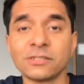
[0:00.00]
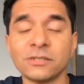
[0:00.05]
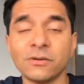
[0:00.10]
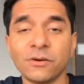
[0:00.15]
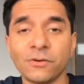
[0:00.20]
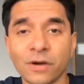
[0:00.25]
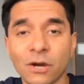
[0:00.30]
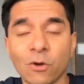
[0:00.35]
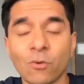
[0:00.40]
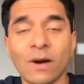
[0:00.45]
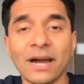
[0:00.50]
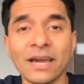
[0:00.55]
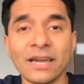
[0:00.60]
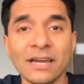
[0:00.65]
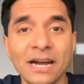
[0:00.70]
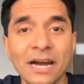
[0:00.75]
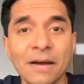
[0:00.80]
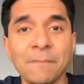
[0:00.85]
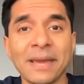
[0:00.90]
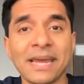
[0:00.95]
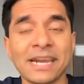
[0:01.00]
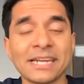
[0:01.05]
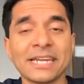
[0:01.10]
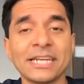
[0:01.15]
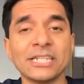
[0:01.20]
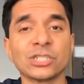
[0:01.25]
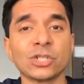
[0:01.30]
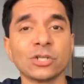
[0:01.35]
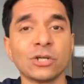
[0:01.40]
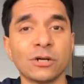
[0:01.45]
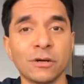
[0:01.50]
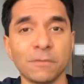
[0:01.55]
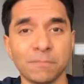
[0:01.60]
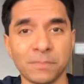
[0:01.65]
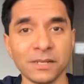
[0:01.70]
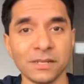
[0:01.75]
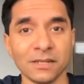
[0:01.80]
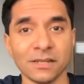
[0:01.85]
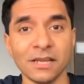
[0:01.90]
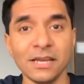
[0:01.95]
require a medication or a
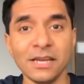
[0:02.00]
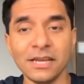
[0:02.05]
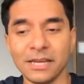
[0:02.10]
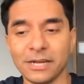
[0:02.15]
pill.